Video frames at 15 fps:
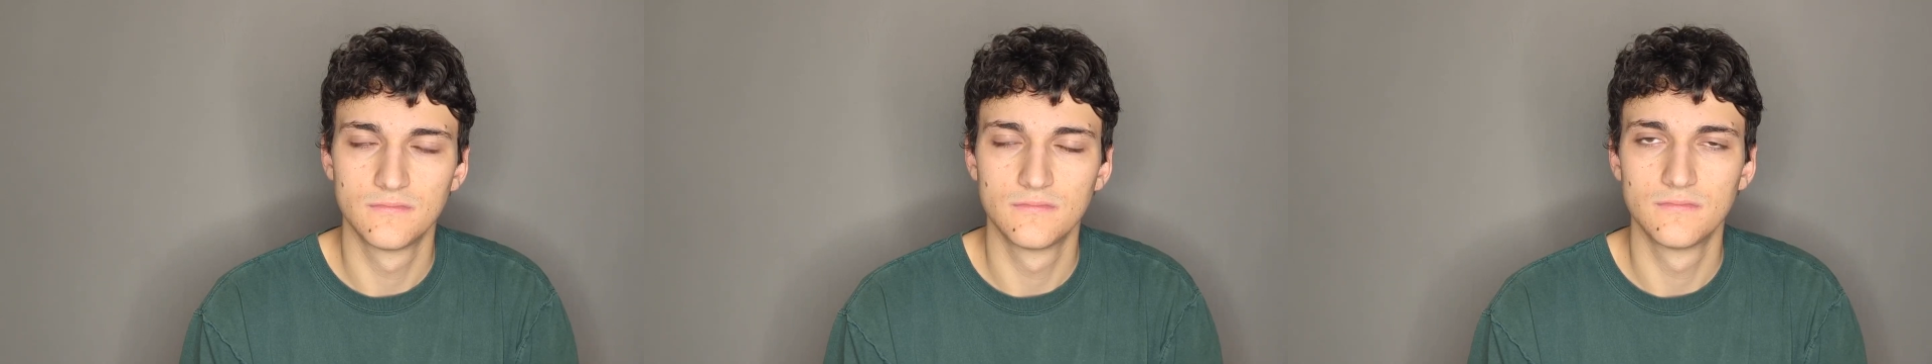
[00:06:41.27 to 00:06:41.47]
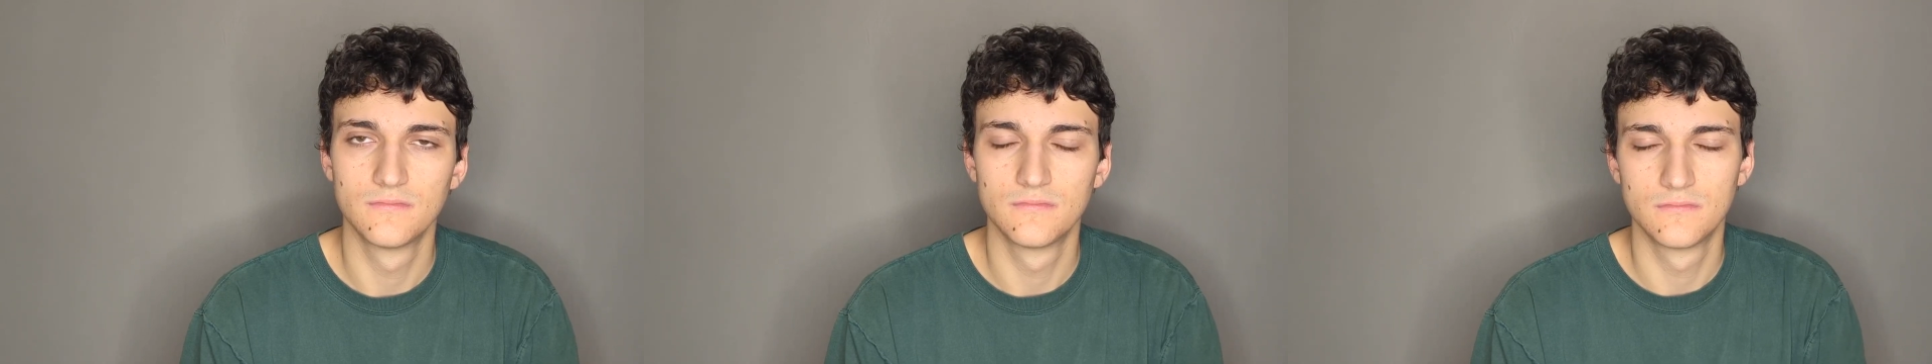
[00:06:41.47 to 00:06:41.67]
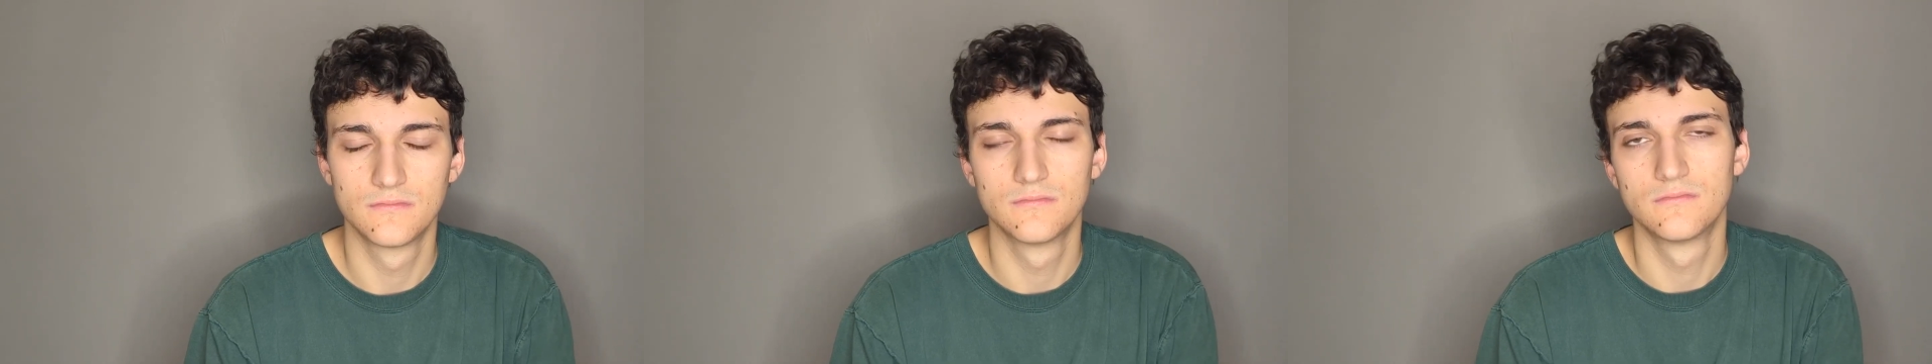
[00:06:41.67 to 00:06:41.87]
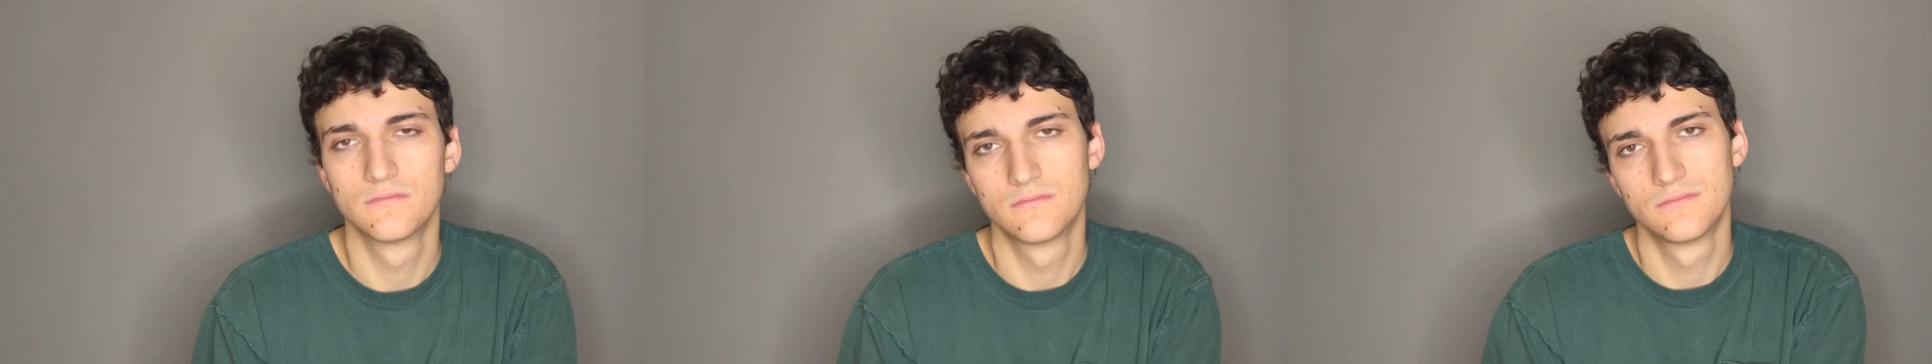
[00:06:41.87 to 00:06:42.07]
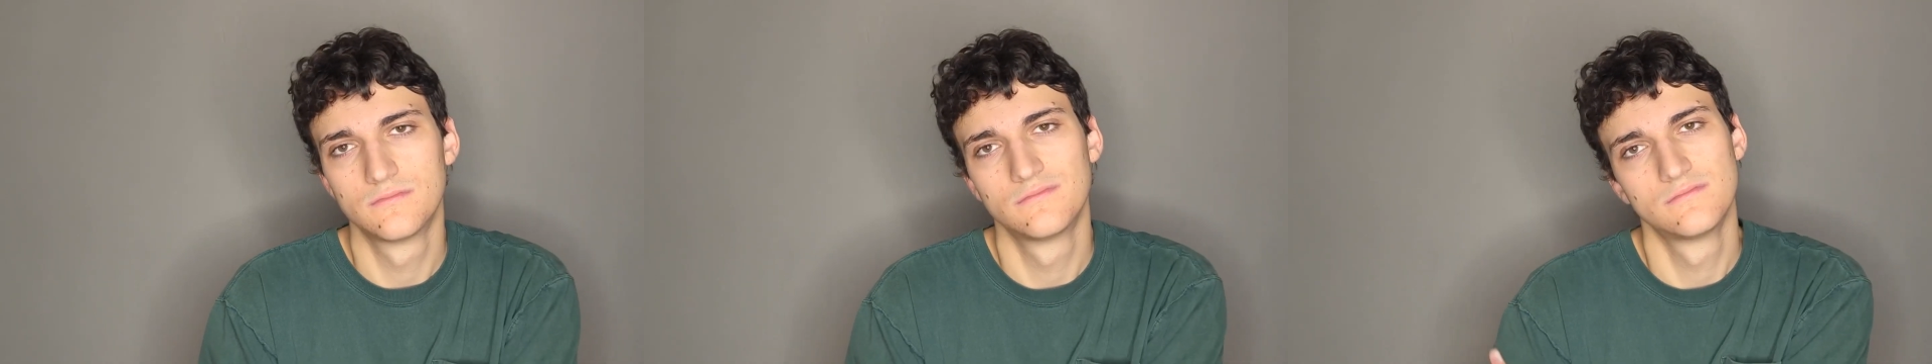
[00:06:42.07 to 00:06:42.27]
what if it
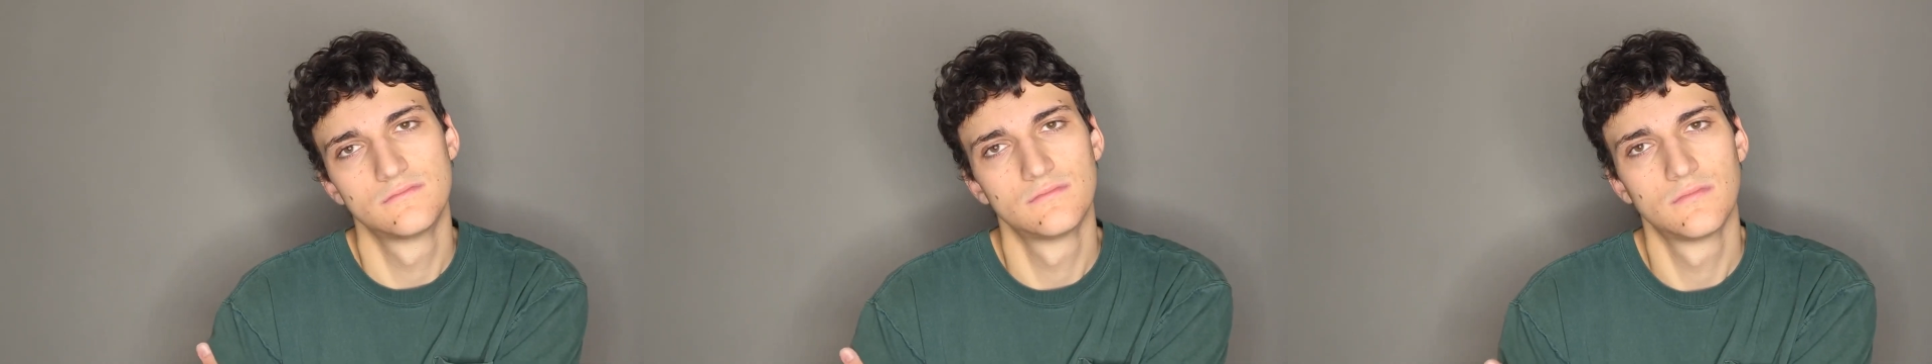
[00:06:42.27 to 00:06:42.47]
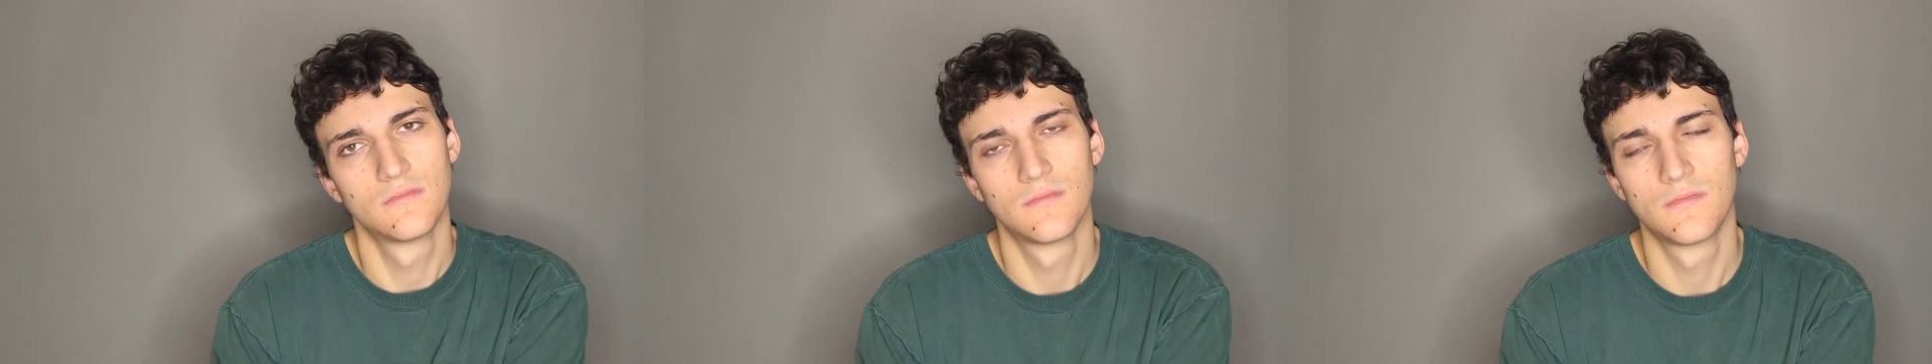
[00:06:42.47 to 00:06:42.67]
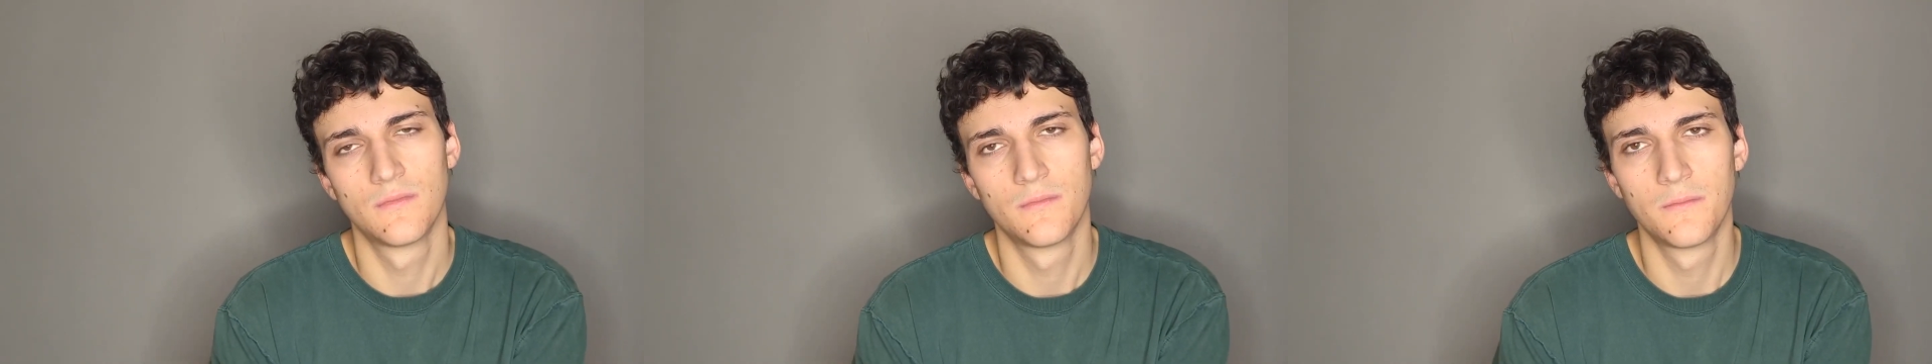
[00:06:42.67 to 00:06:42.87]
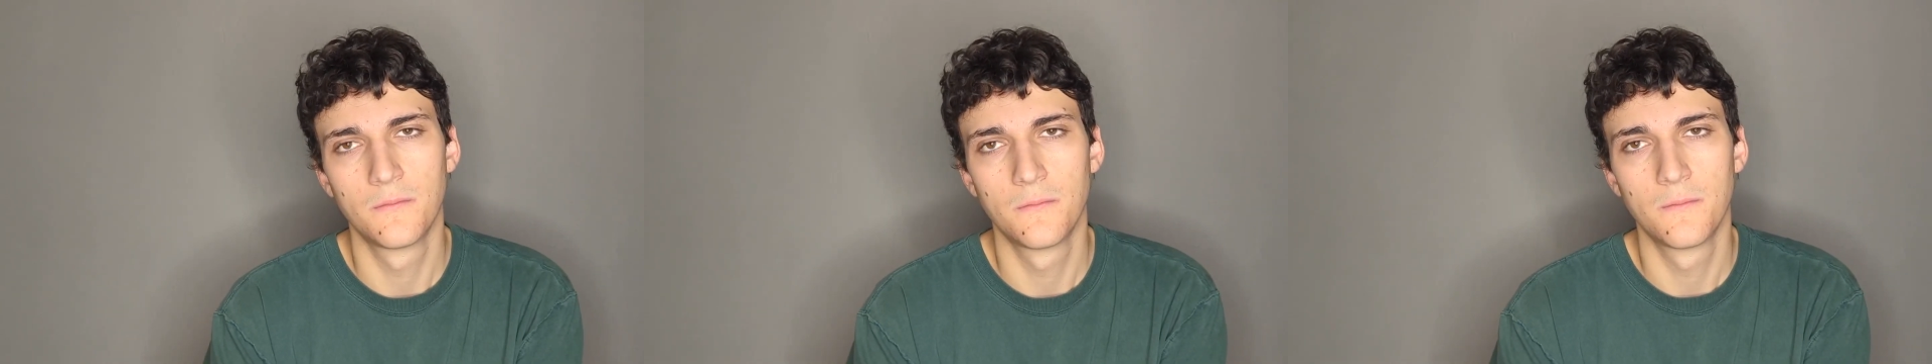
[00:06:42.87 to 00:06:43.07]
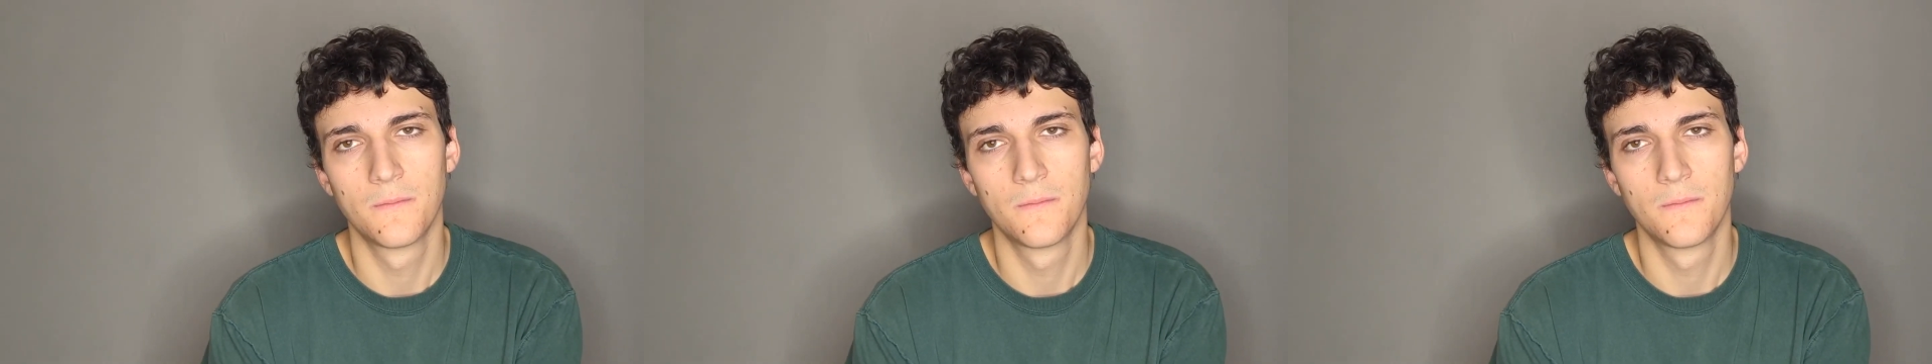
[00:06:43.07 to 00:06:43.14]
was someone I knew?